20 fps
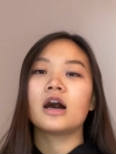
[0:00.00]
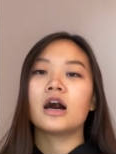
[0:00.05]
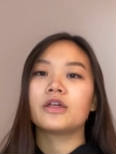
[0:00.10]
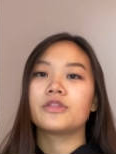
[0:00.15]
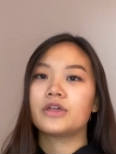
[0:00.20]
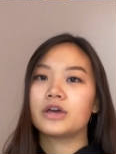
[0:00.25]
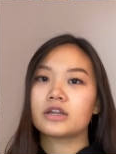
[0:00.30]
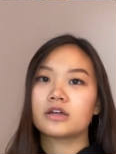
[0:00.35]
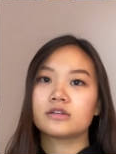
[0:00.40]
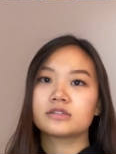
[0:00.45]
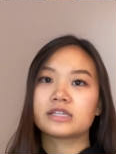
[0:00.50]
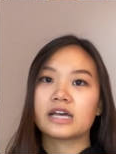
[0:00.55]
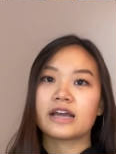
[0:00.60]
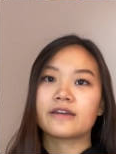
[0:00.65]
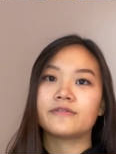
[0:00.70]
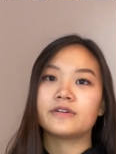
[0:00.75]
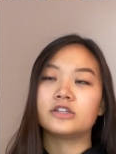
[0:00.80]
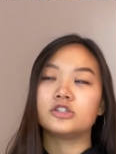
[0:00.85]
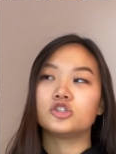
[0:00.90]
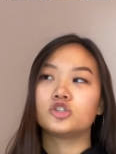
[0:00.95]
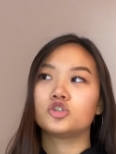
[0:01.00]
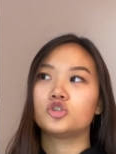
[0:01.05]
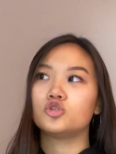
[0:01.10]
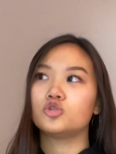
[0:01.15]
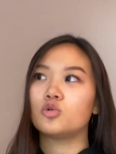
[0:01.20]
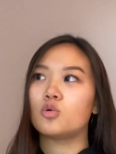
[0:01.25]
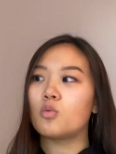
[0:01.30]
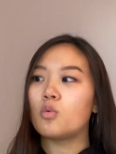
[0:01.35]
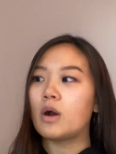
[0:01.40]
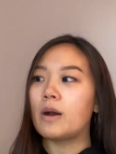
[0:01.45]
Then I'll dive into
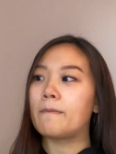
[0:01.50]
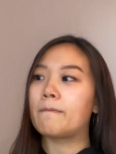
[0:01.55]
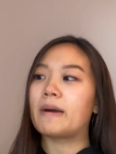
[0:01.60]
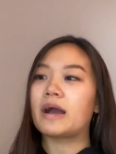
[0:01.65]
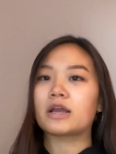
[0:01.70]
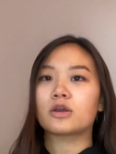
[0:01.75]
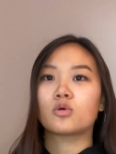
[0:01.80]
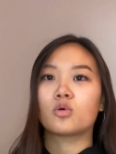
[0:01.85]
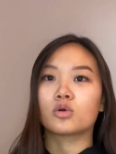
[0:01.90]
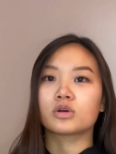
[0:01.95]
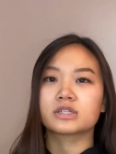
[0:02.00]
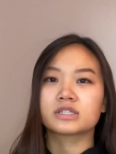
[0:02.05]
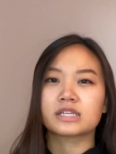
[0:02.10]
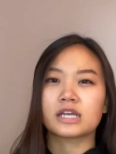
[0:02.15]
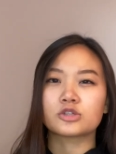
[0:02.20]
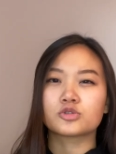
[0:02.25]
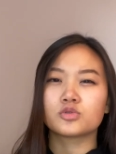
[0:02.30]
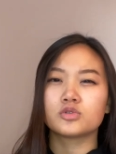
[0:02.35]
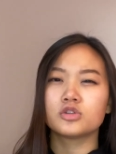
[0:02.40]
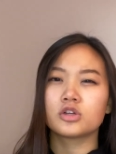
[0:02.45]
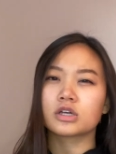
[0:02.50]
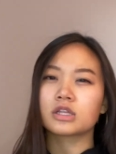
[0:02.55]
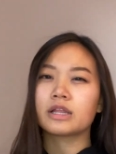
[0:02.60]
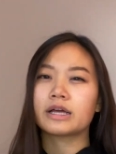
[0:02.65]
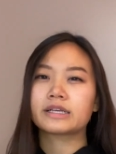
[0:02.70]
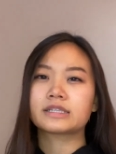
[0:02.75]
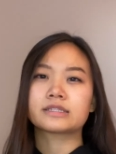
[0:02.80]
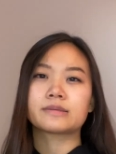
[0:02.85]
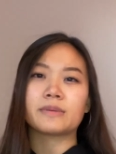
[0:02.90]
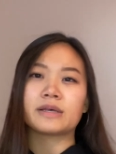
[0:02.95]
what my course schedule looked
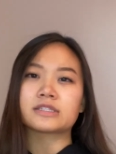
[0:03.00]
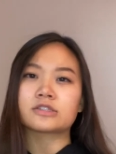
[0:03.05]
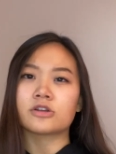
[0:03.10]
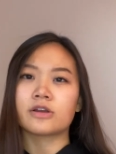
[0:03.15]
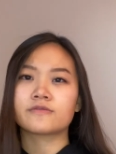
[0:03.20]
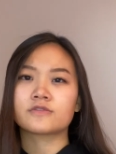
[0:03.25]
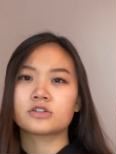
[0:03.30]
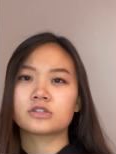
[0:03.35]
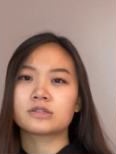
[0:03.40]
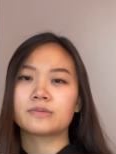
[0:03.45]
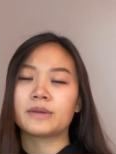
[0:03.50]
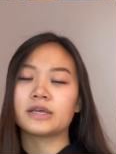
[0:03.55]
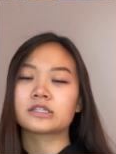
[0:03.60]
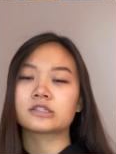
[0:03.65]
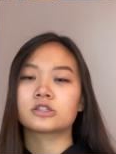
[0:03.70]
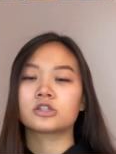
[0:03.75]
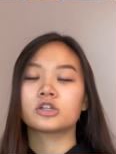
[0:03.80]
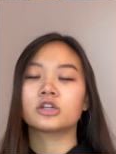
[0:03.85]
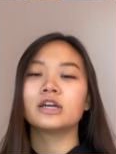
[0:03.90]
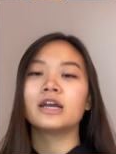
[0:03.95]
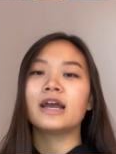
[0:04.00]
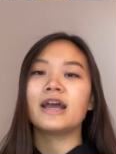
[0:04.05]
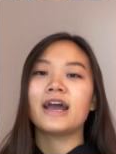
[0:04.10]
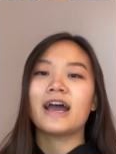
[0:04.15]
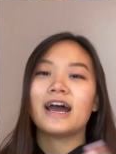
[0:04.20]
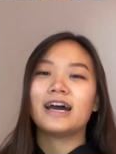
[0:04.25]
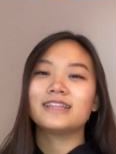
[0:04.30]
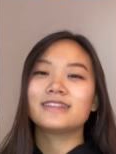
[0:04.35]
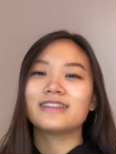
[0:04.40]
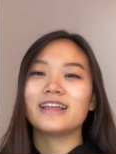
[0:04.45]
like semester after semester.
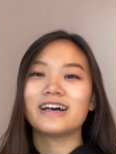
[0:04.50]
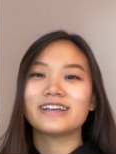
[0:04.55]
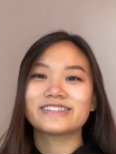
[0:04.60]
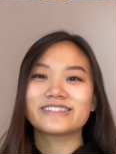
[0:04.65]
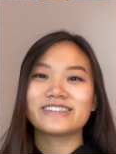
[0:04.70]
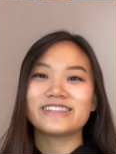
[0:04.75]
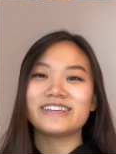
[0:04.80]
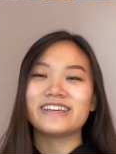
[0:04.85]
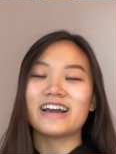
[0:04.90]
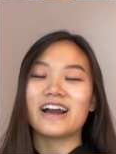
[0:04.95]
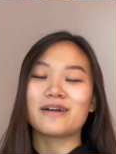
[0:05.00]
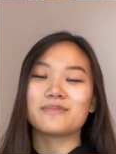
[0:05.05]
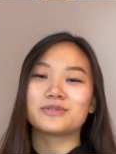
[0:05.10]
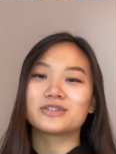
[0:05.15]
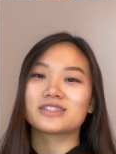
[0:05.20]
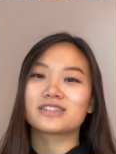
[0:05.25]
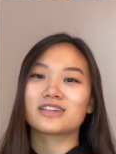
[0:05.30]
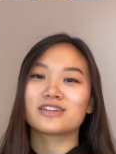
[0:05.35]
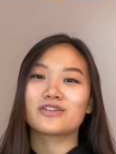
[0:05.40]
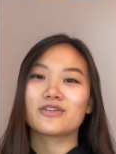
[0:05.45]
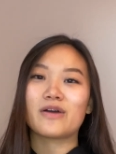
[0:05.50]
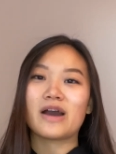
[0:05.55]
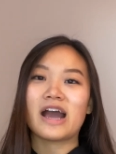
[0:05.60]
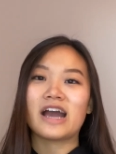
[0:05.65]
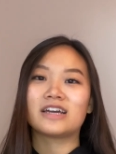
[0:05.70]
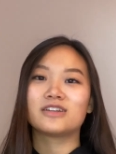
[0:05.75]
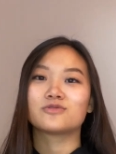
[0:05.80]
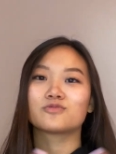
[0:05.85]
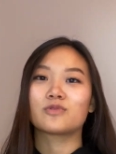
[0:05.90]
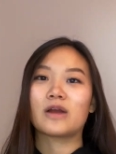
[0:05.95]
And lastly, I'm just gonna go
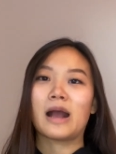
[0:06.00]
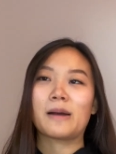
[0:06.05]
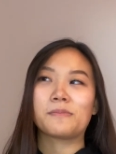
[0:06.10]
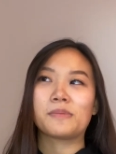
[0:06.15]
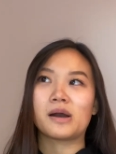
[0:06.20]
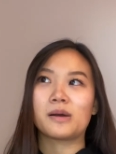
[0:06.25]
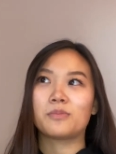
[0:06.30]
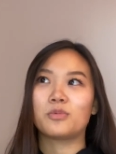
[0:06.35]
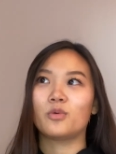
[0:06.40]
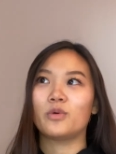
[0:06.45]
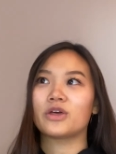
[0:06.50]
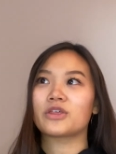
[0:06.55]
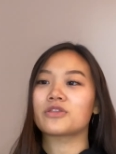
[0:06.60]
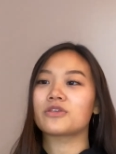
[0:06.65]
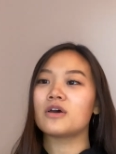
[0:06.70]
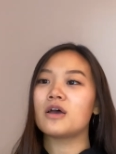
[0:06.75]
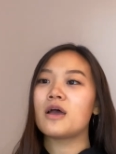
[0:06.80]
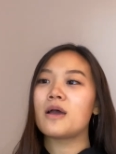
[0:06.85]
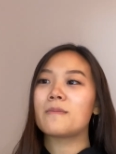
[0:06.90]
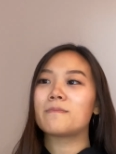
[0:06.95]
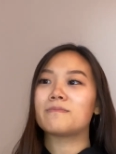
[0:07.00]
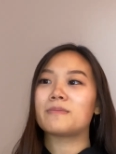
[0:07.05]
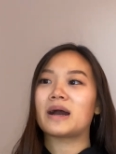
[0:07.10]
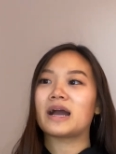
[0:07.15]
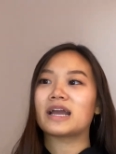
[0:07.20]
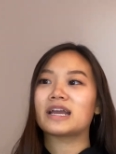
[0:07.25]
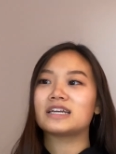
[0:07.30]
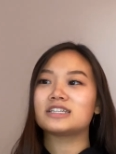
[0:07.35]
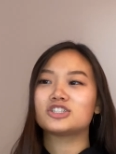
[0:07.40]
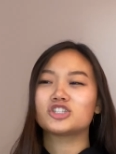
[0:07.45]
ahead and wrap up with
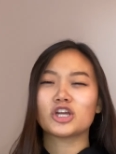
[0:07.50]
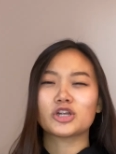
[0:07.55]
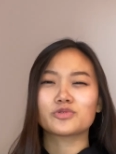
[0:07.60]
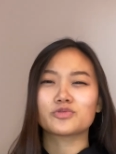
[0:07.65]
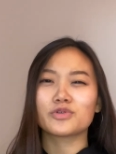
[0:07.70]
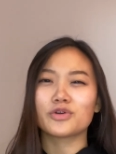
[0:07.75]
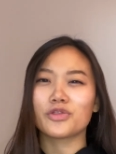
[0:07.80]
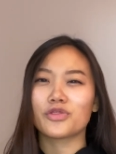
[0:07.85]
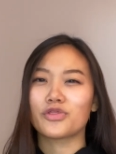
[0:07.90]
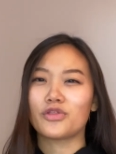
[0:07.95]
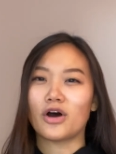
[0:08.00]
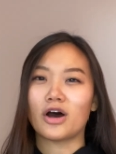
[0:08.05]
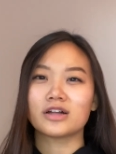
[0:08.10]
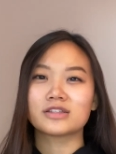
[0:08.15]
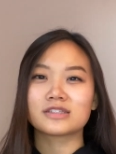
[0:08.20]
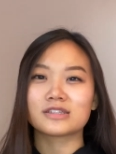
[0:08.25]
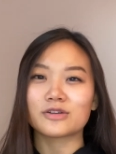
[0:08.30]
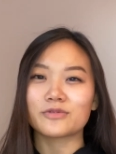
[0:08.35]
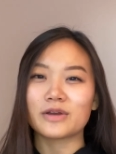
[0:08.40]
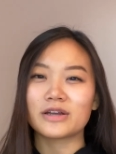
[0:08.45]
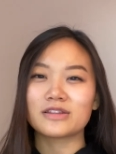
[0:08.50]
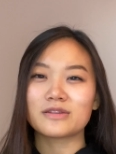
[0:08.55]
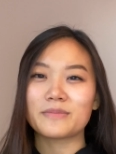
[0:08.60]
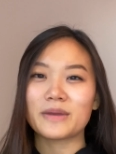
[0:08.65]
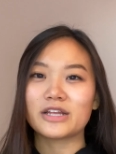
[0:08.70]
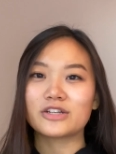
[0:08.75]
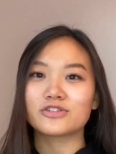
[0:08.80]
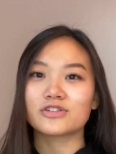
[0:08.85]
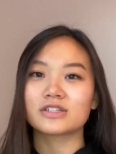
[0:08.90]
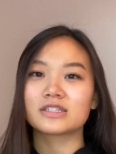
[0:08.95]
my general thoughts around the
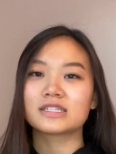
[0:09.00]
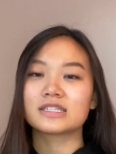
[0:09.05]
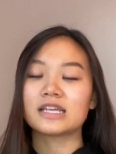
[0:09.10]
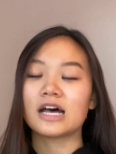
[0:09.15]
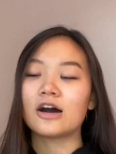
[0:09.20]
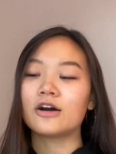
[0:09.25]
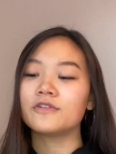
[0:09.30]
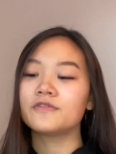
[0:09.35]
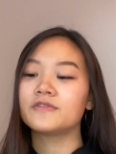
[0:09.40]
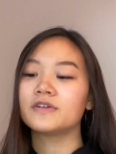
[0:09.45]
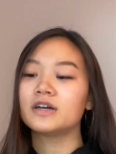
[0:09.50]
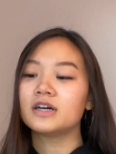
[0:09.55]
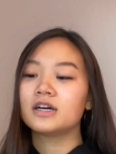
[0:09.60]
major itself.